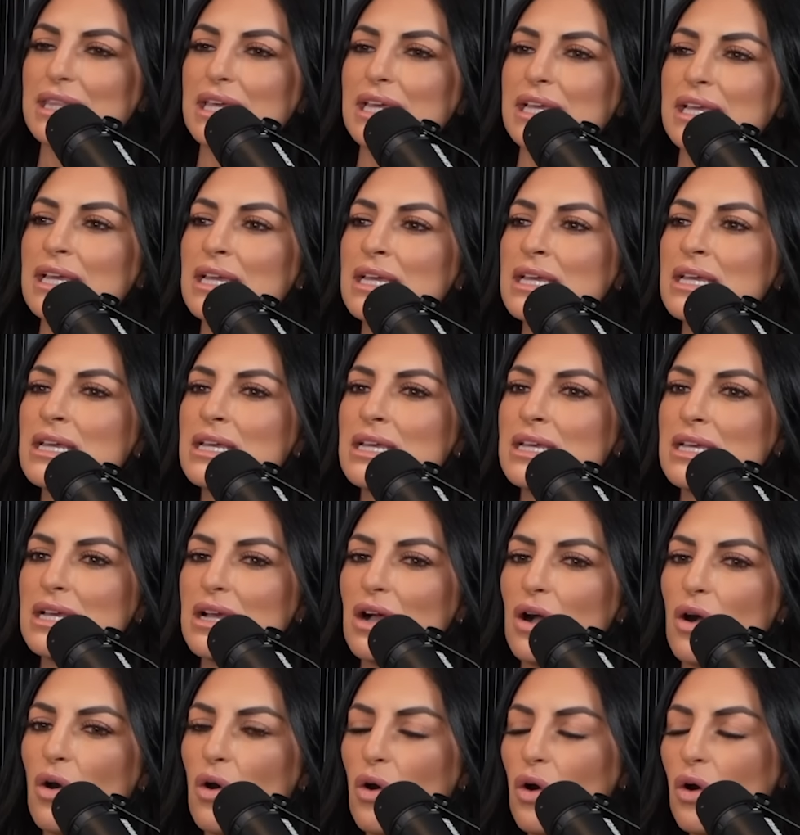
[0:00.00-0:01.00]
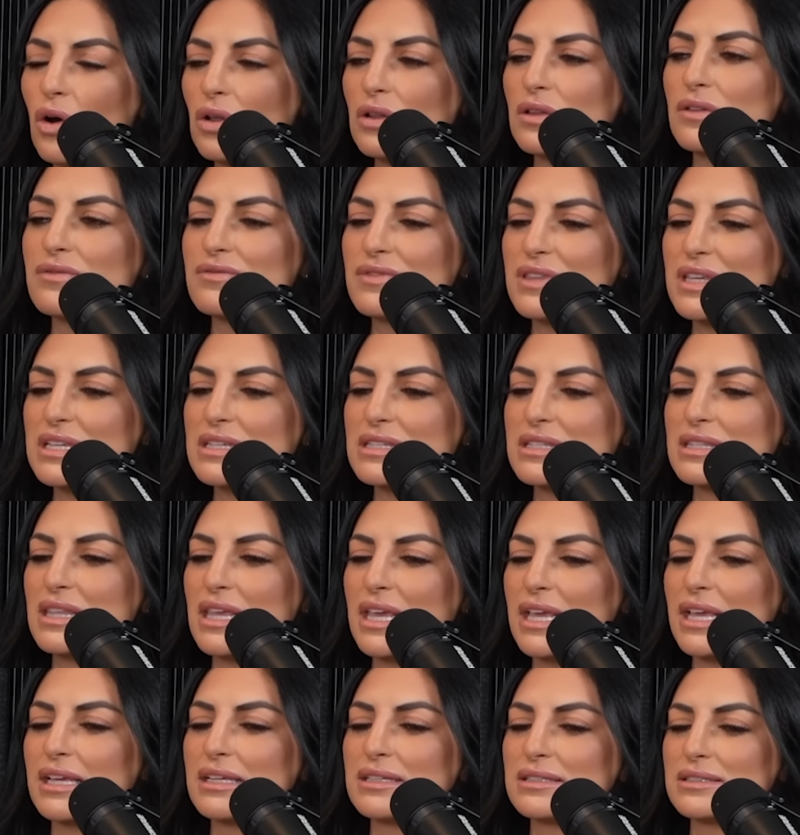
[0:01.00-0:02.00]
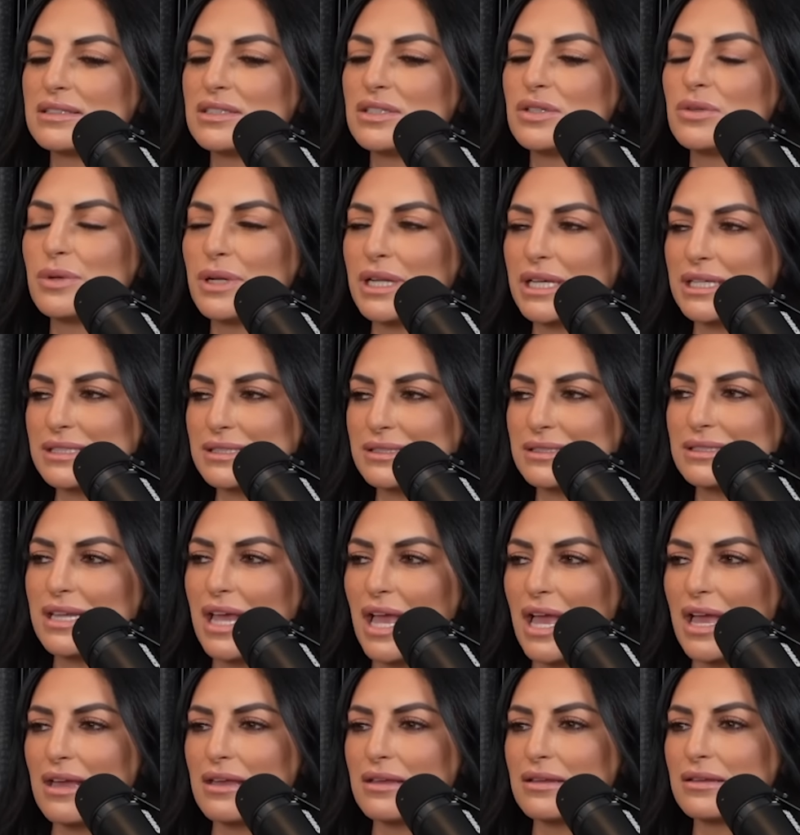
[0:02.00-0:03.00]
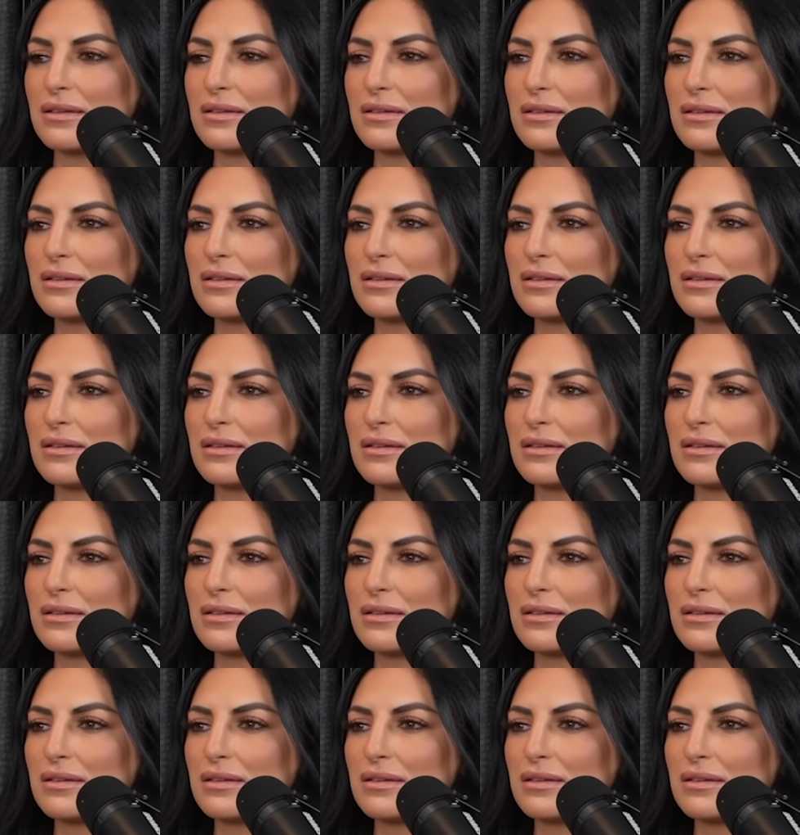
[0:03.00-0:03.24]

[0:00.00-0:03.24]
Like, all of these things to an extent